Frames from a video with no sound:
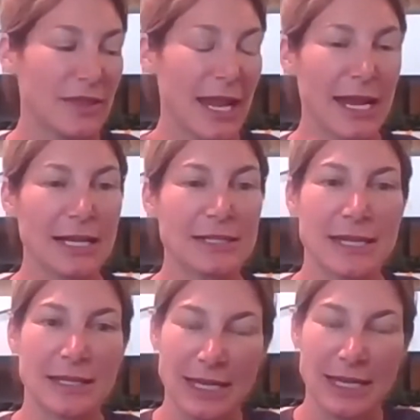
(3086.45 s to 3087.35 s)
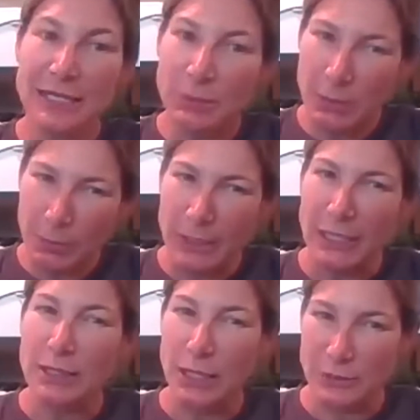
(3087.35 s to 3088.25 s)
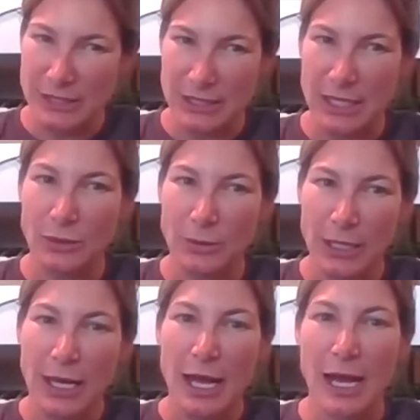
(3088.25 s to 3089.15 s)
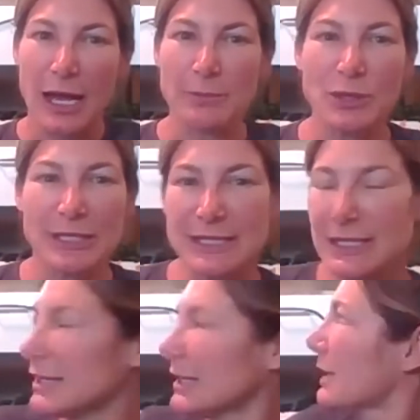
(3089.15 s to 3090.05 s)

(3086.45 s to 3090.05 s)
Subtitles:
And they need to be pretty close though. You can see the